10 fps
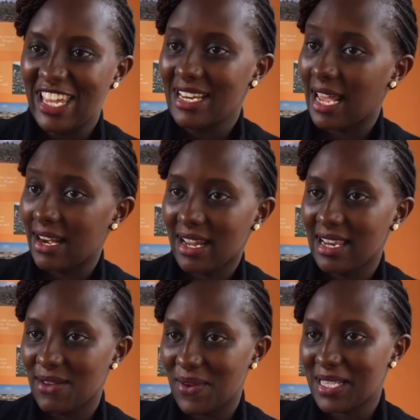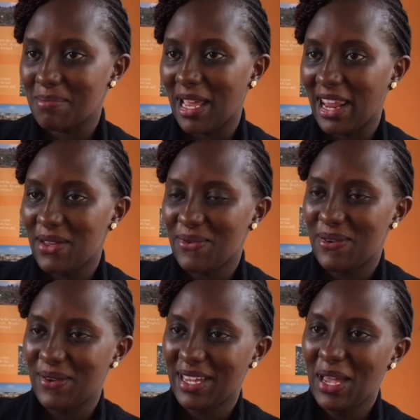indirectly affects my
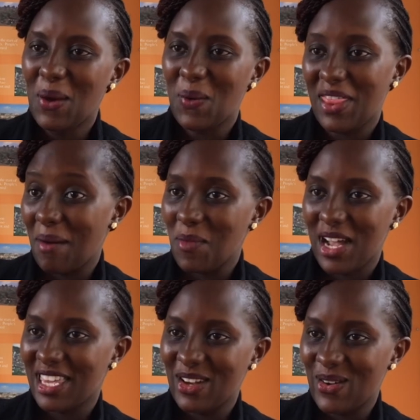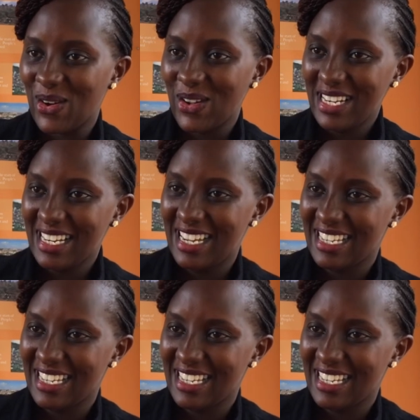life, whether I'm working or not.